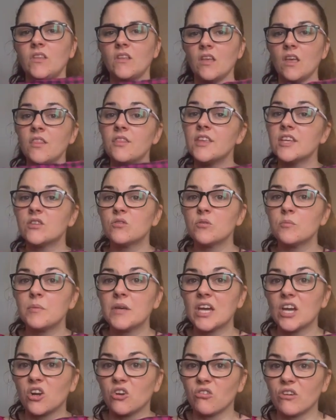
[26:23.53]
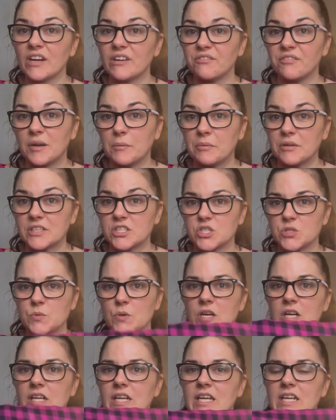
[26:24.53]
this would be a great fabric to
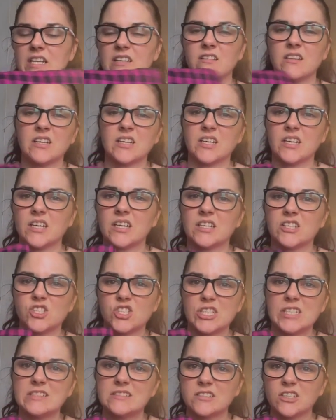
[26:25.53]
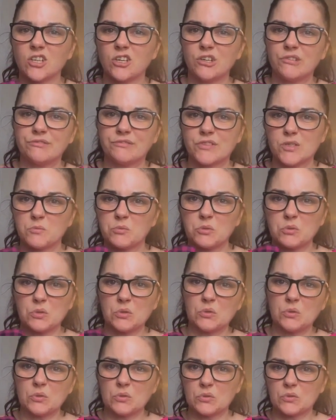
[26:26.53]
twirl it in. It's like a cheesecloth, double
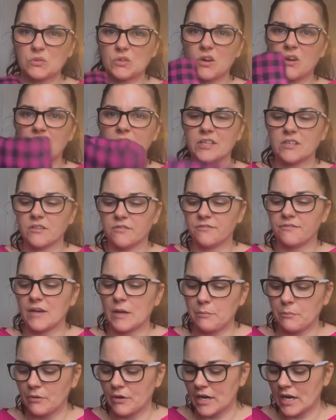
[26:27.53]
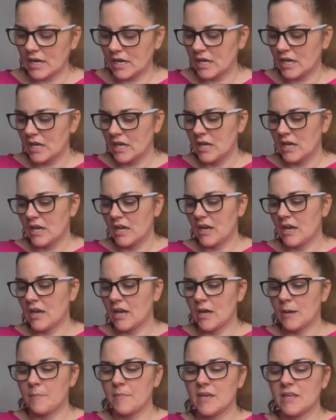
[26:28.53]
gauze kind of fabric.
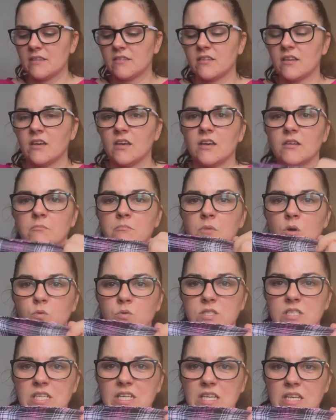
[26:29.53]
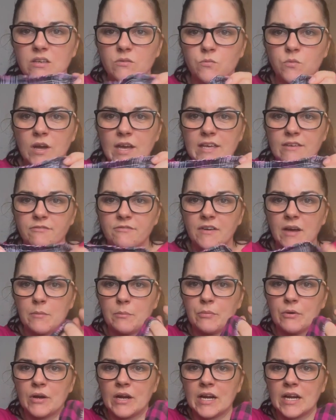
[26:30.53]
It's a multi-way
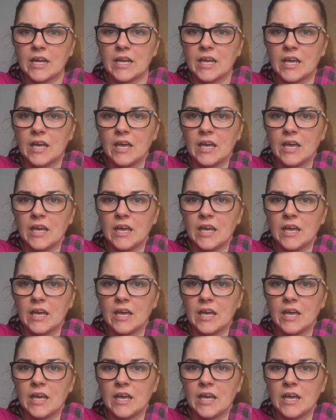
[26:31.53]
fabric.